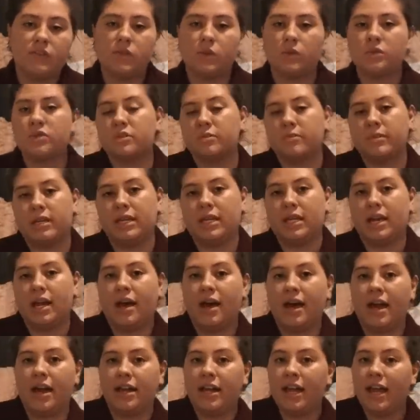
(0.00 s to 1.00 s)
social media
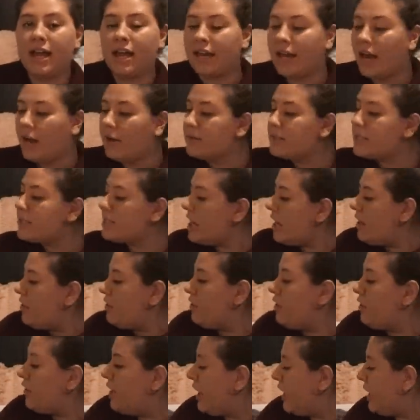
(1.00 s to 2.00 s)
and hang out
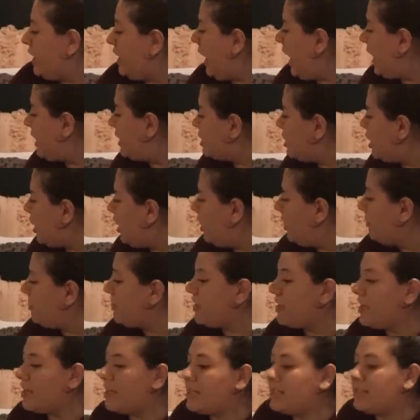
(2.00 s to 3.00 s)
together and catch up
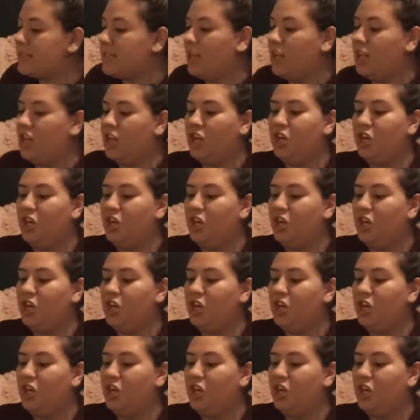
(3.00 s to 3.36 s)
because